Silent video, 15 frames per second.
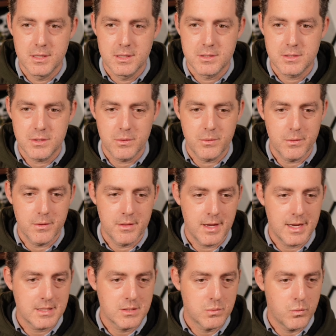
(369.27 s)
So
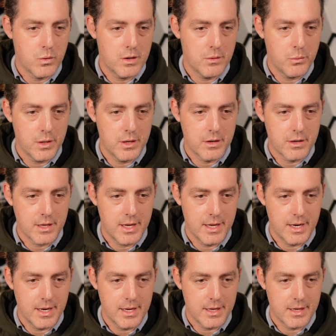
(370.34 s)
that's what we are
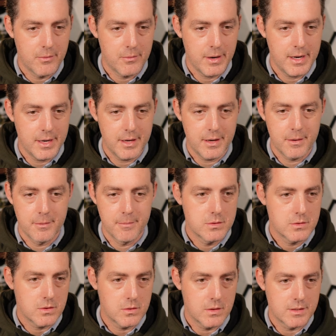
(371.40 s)
getting right here.
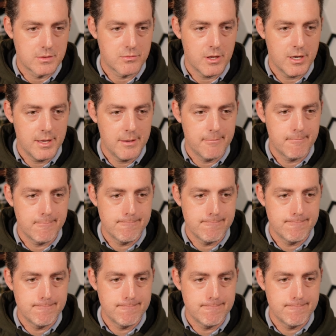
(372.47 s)
So let's run it.